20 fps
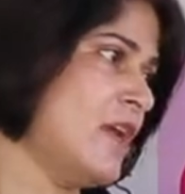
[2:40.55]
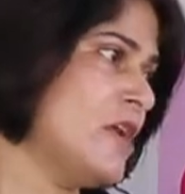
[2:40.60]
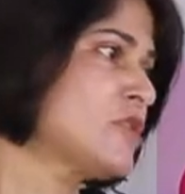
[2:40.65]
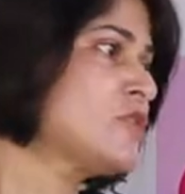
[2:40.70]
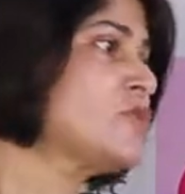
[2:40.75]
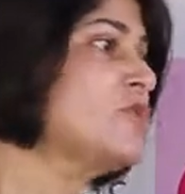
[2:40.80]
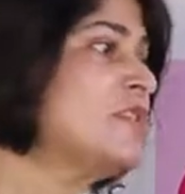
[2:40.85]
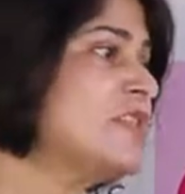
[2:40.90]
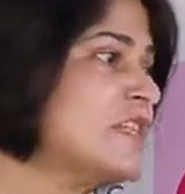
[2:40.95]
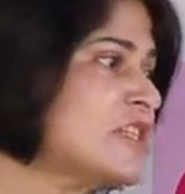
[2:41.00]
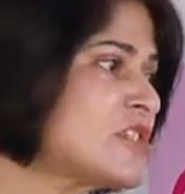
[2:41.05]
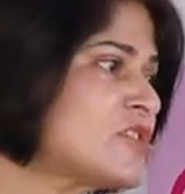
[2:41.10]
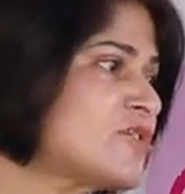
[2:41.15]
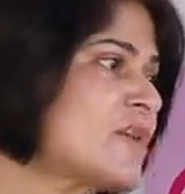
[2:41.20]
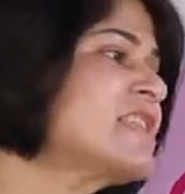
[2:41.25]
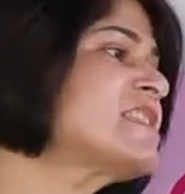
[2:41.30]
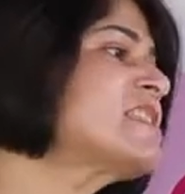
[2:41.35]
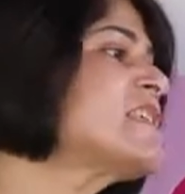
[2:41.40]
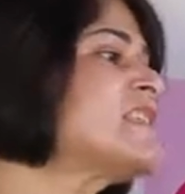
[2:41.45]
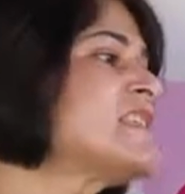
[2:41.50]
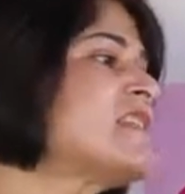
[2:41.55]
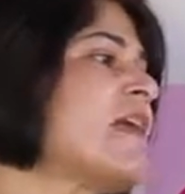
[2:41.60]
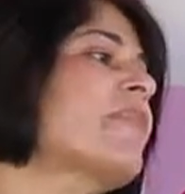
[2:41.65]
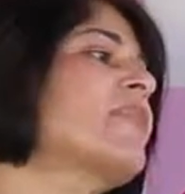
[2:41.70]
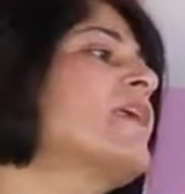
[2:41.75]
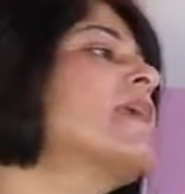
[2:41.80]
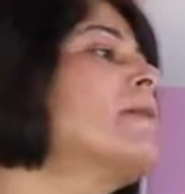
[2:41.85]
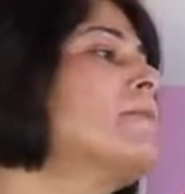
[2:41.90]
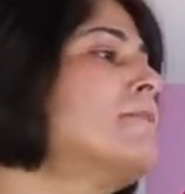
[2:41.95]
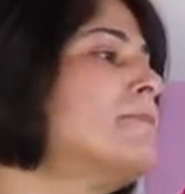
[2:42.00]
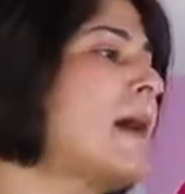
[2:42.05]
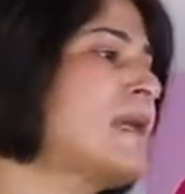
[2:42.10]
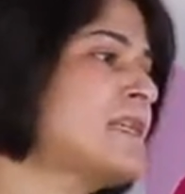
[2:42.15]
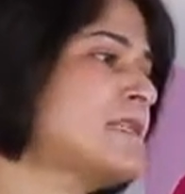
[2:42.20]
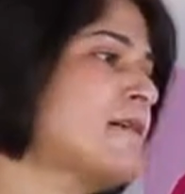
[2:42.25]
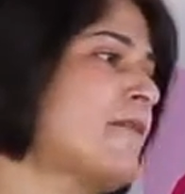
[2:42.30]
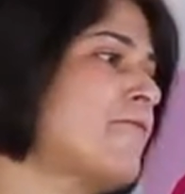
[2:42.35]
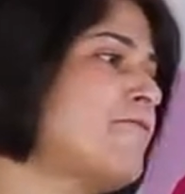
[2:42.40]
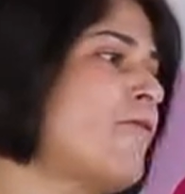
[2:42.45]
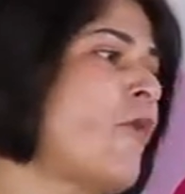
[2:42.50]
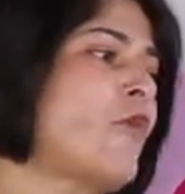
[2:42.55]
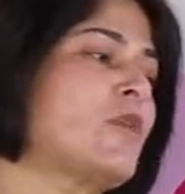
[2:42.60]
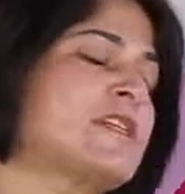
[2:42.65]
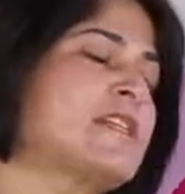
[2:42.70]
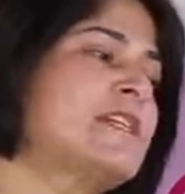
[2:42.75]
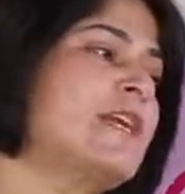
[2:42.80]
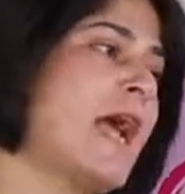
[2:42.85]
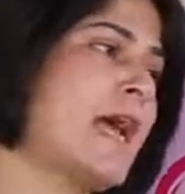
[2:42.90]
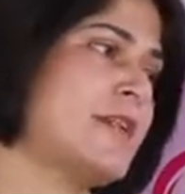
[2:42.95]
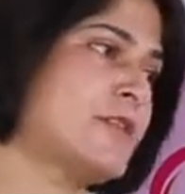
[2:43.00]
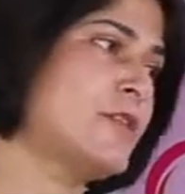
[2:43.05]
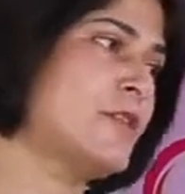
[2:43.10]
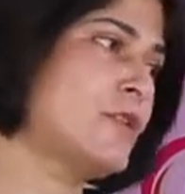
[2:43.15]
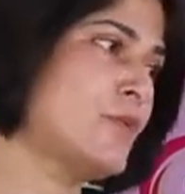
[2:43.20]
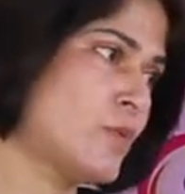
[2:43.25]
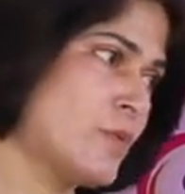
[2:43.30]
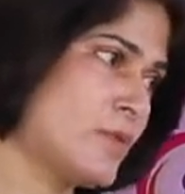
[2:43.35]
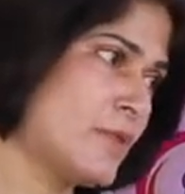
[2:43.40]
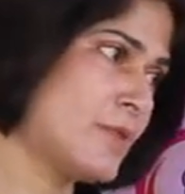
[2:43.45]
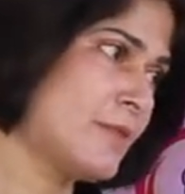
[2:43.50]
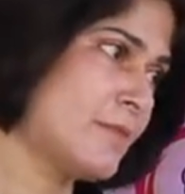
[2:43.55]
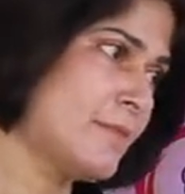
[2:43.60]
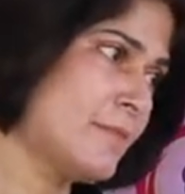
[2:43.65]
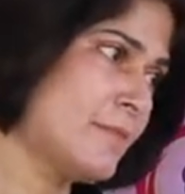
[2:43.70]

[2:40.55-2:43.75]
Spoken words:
So, distress is nothing but faulty attitudes.